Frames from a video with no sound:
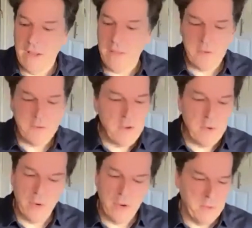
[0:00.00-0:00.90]
There's no
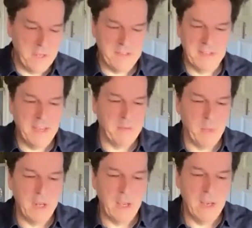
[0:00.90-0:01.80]
wrong way to say it,
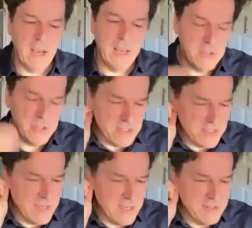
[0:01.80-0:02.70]
but I usually
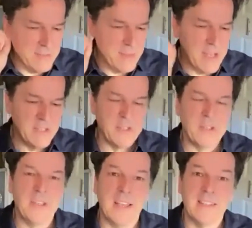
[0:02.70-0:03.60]
say it as Sebastien
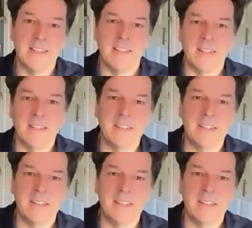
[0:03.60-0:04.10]
de Castell.